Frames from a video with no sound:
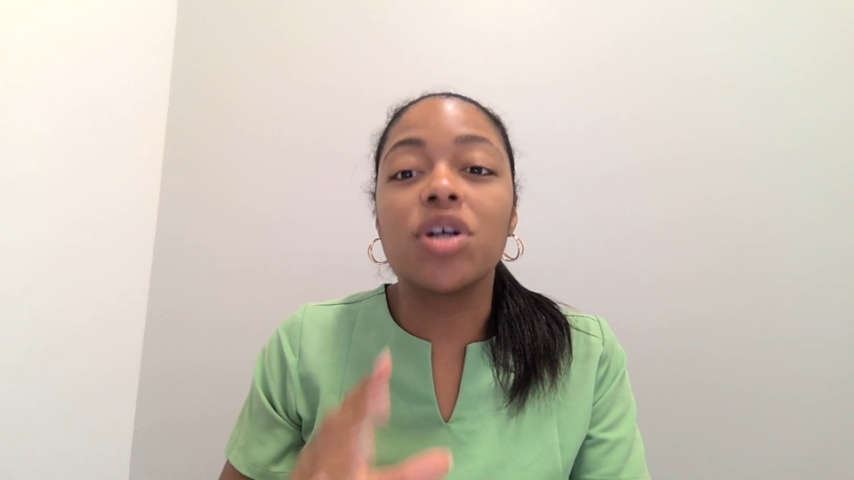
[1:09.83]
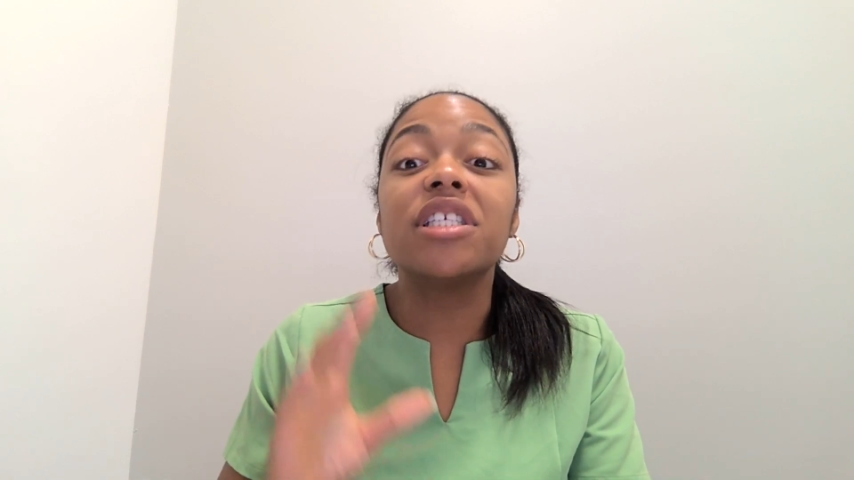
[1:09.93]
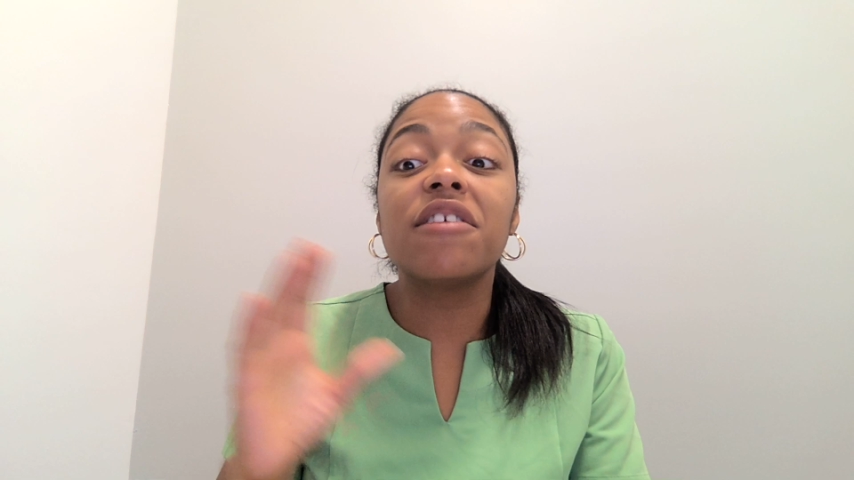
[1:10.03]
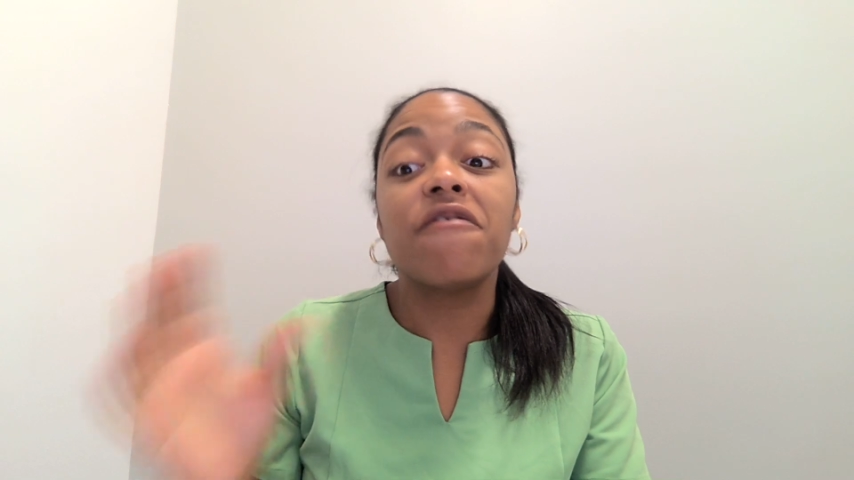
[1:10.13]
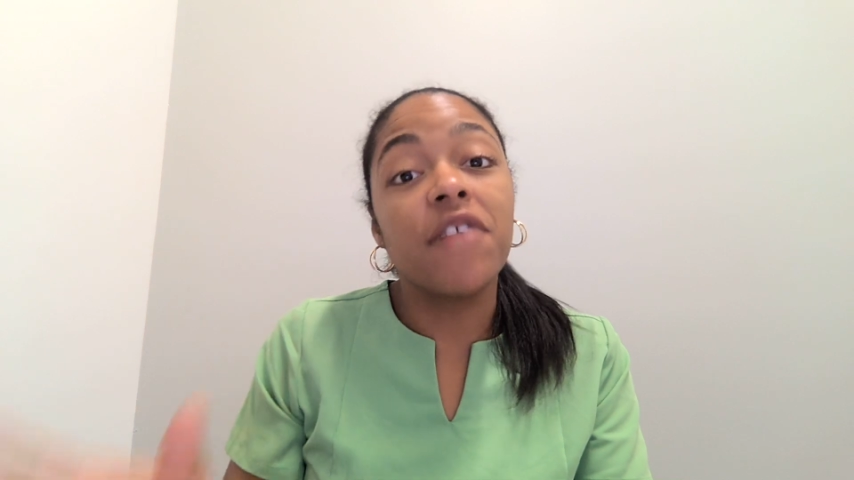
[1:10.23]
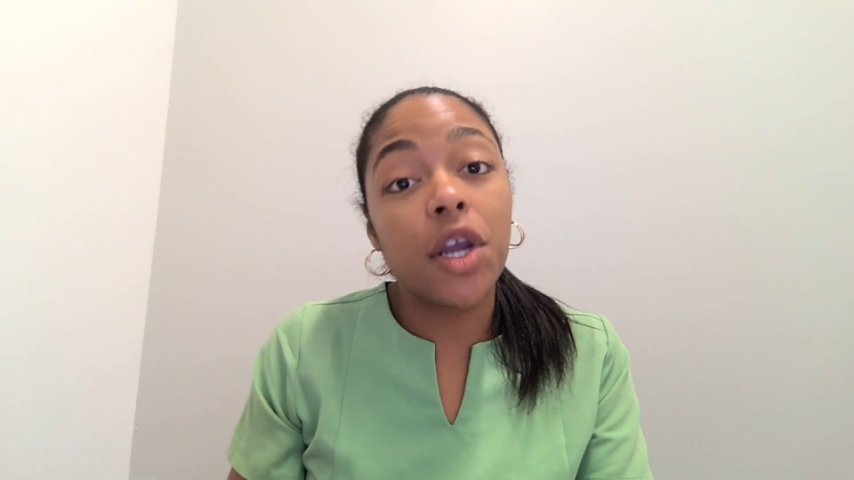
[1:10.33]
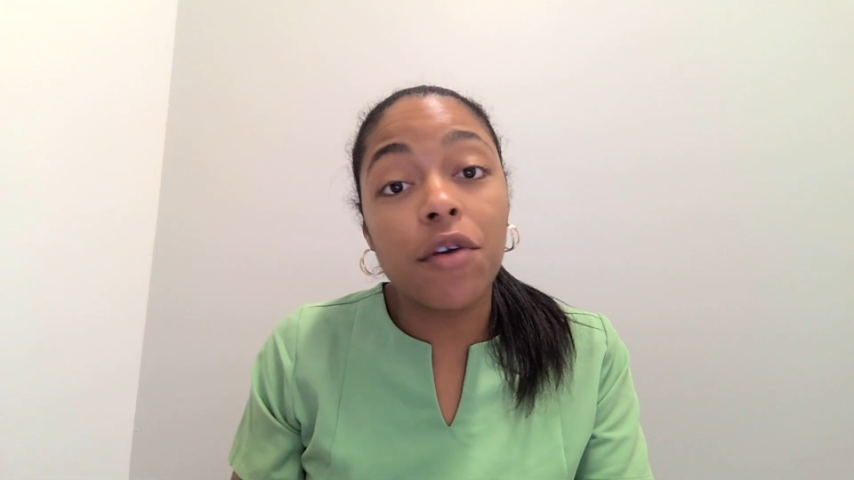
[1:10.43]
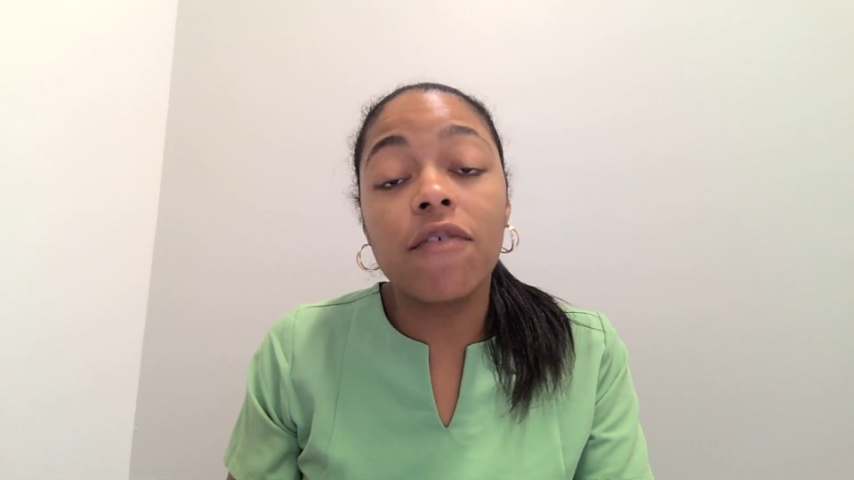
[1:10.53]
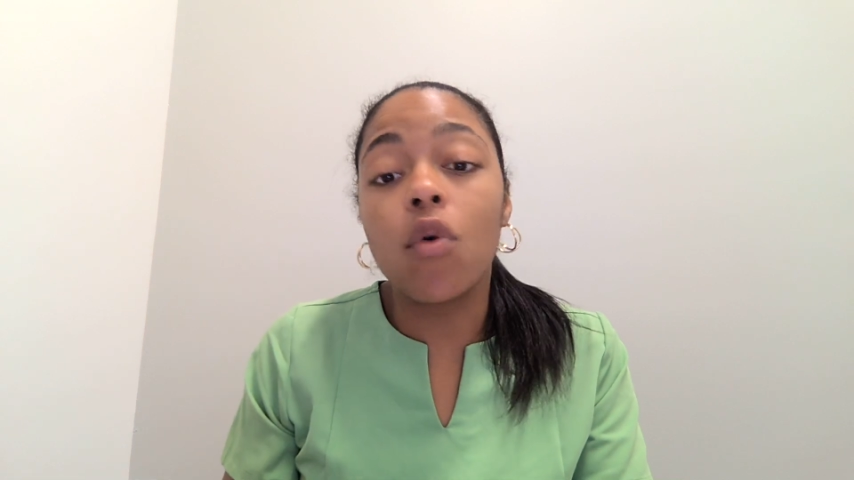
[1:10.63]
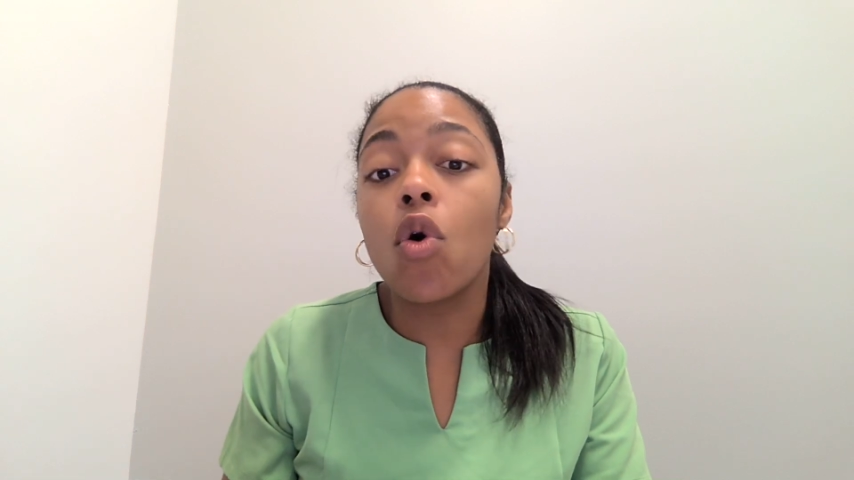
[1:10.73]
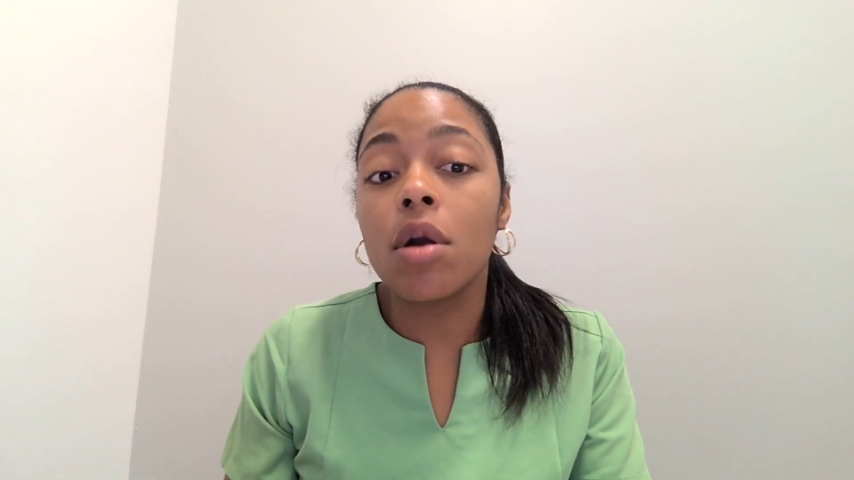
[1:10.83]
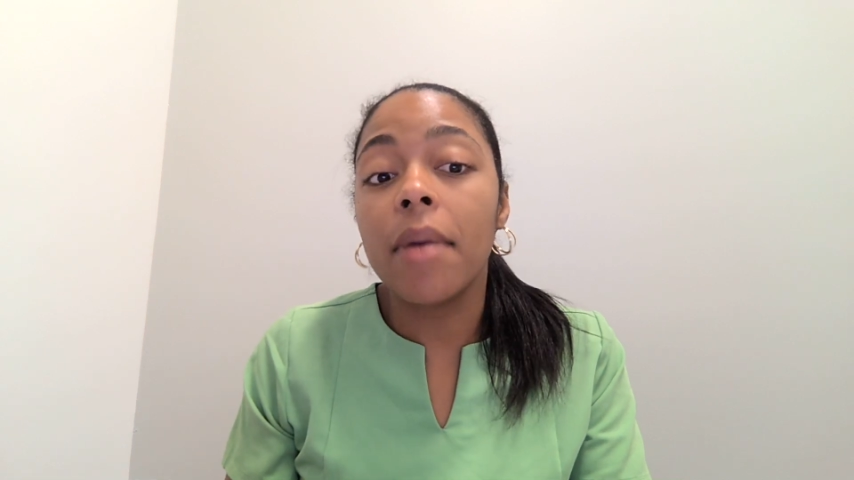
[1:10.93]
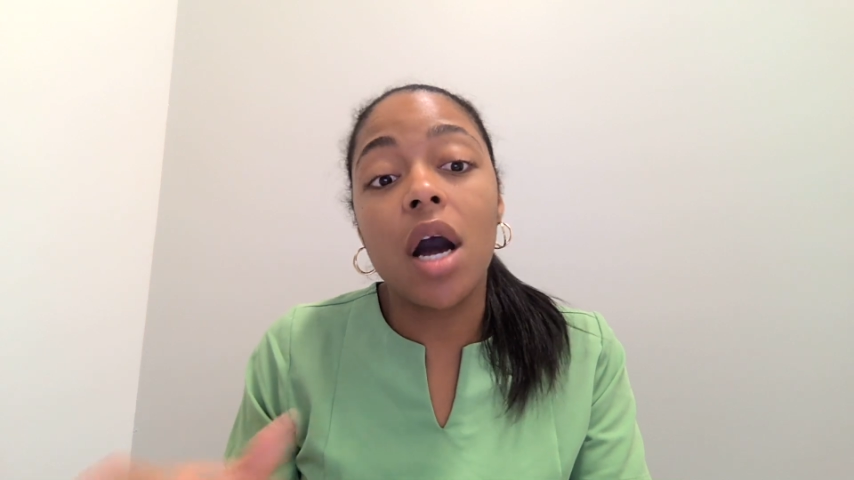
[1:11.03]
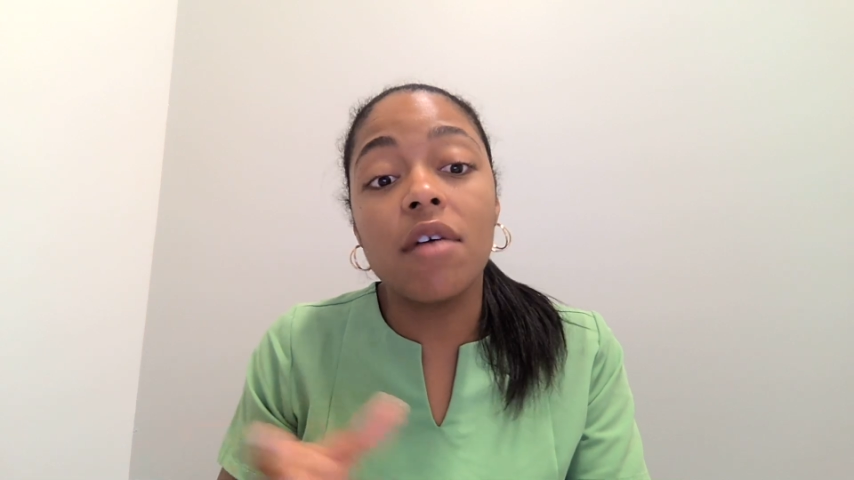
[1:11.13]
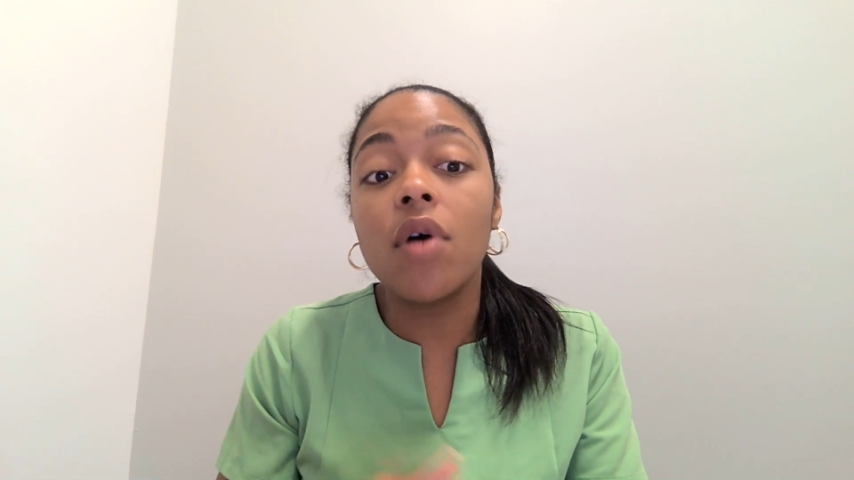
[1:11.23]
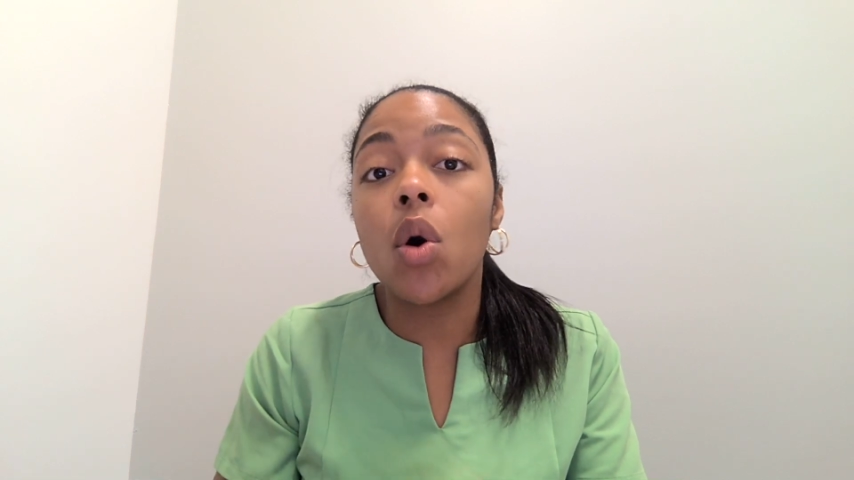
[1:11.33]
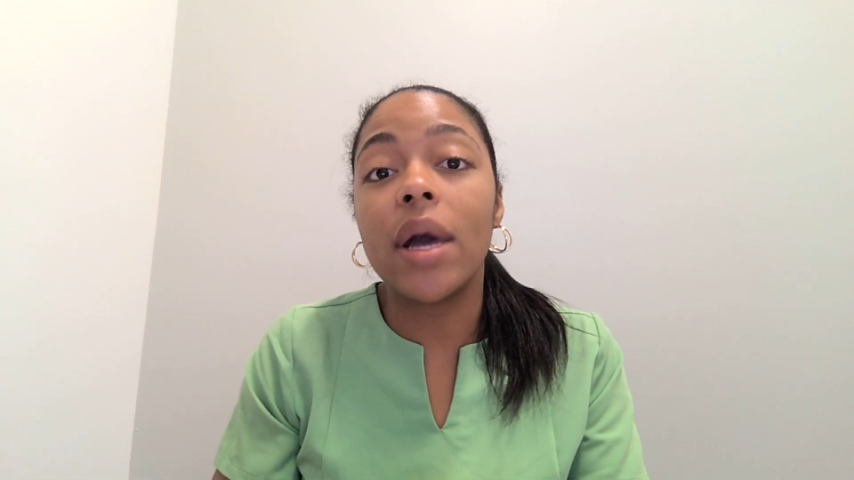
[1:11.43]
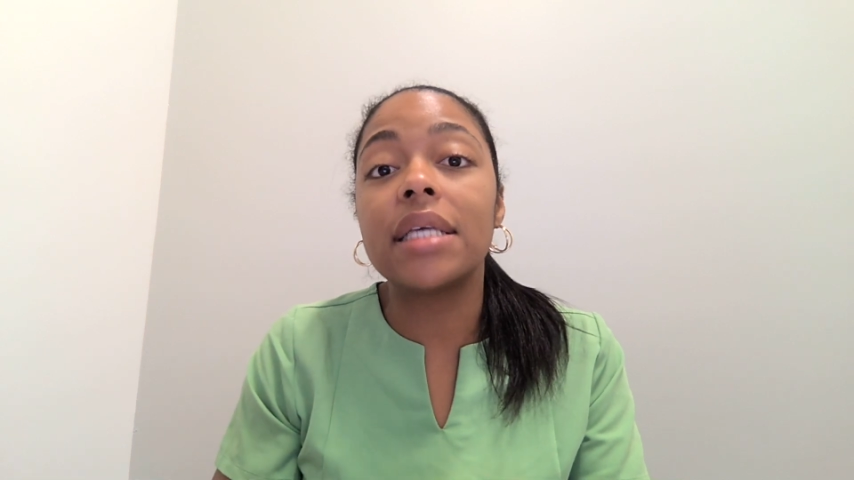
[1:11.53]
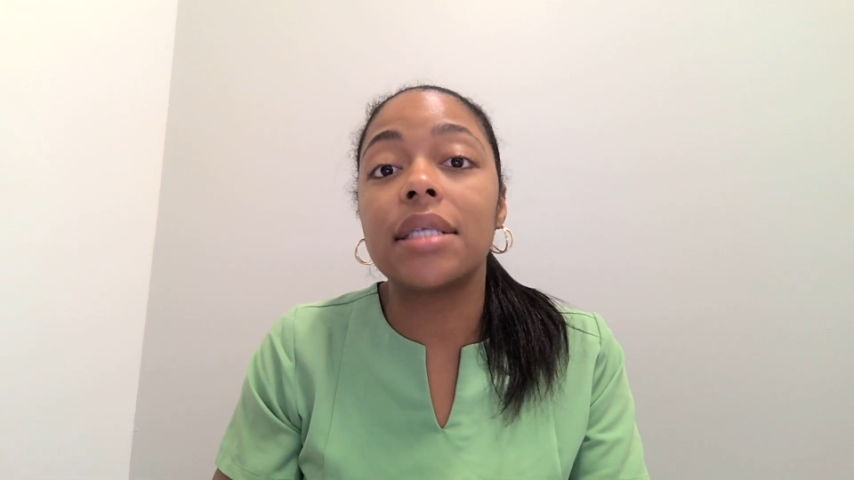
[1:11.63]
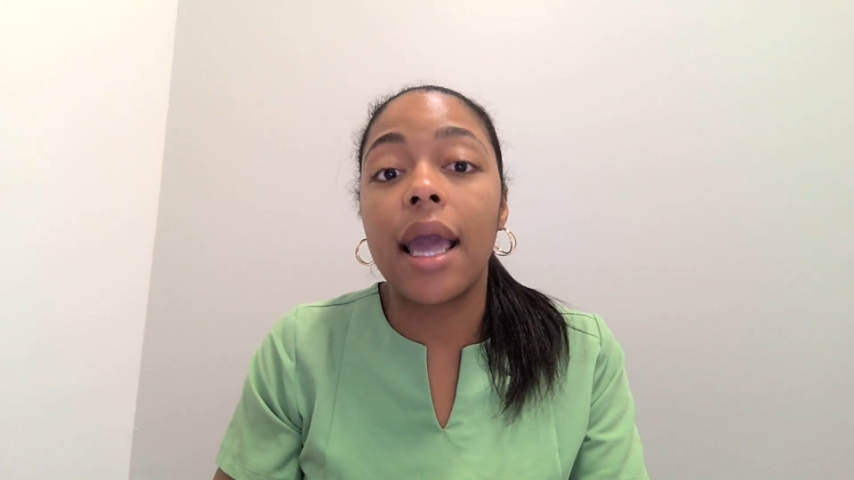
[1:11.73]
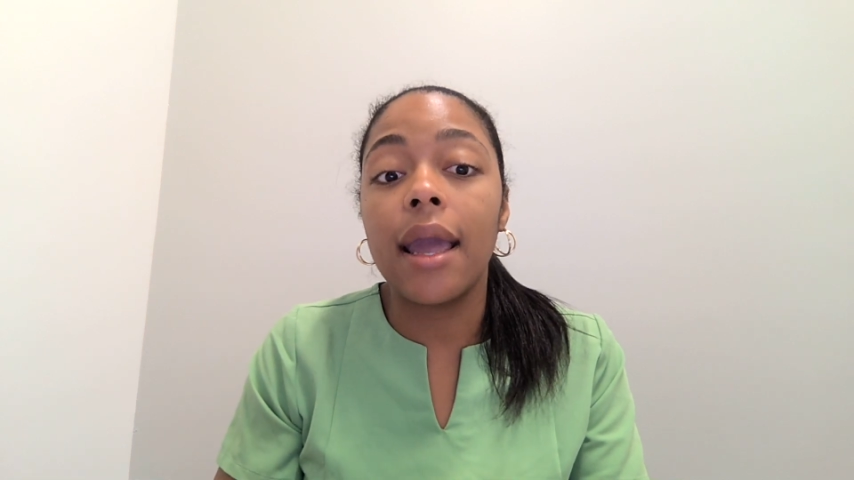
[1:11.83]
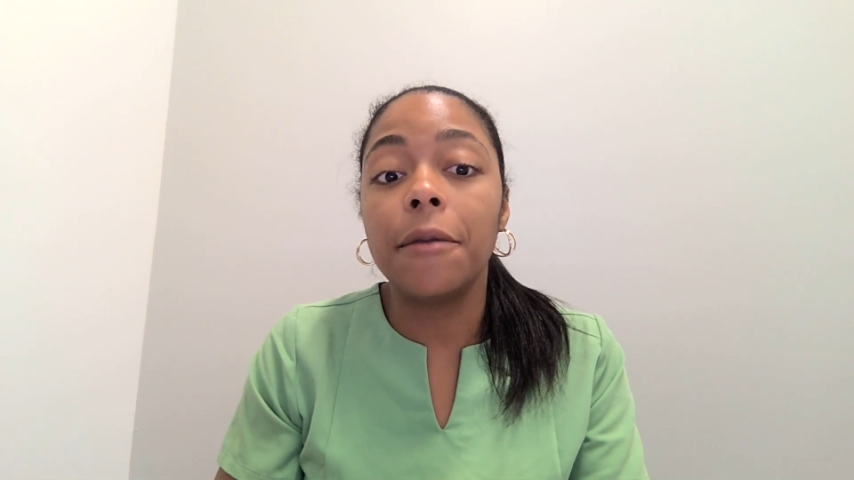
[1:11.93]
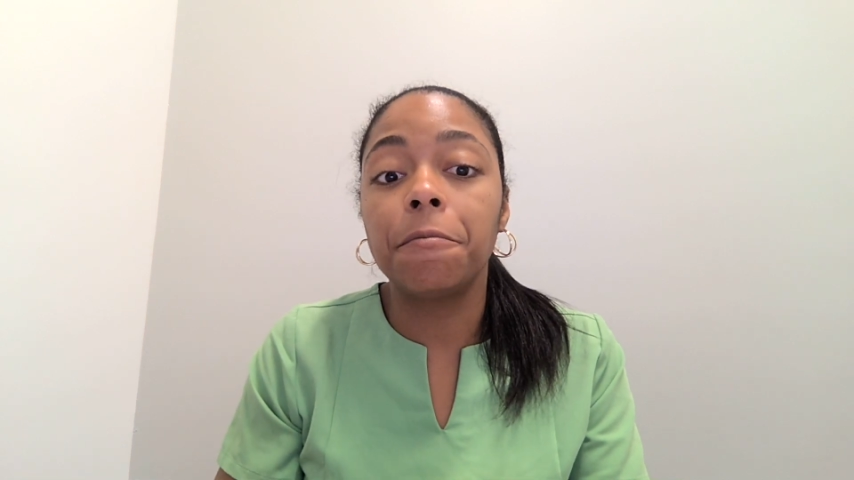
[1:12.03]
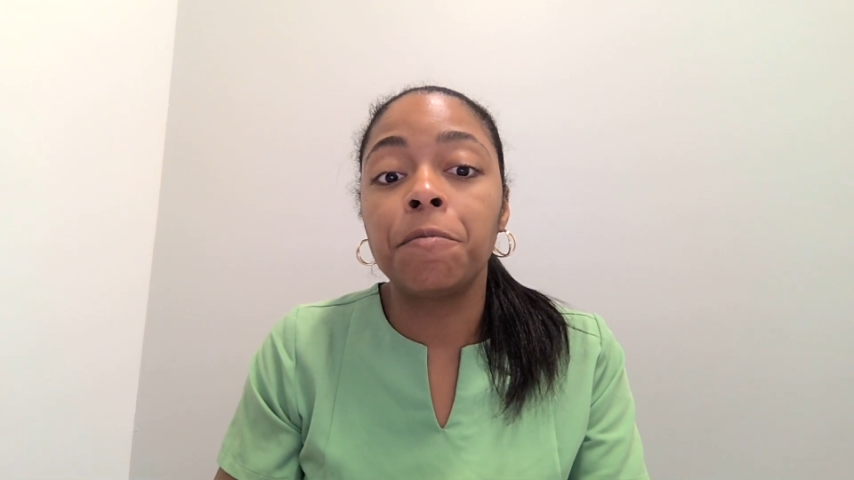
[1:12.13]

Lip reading: severe form of OSA.